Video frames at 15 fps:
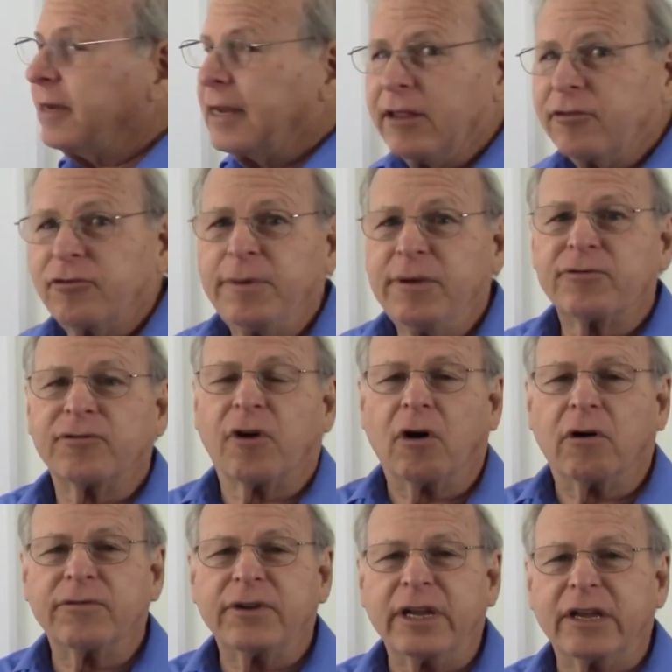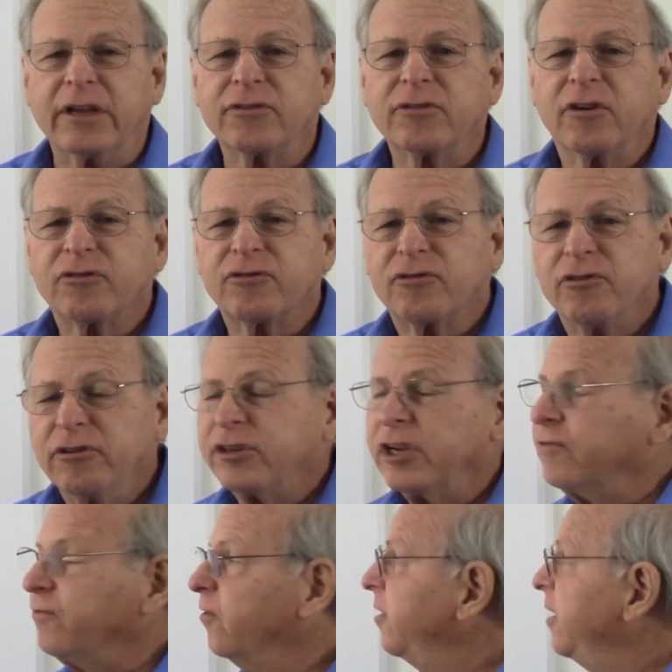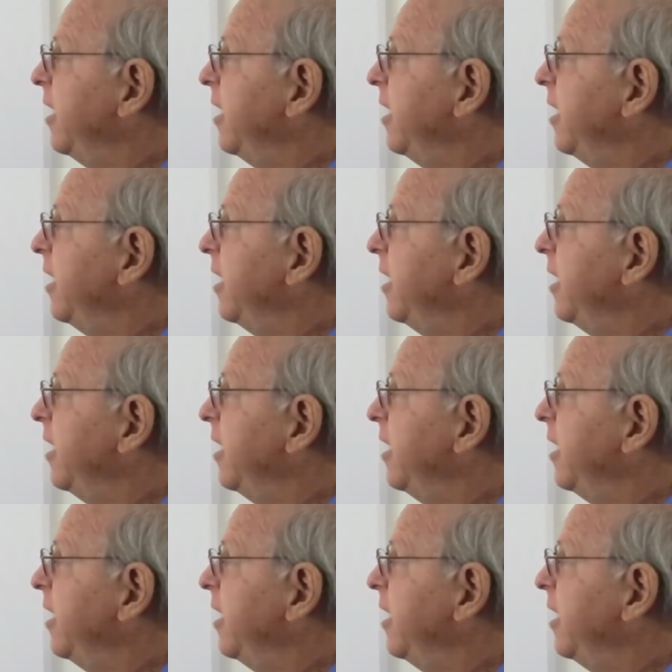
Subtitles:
that needs to be solved is searching for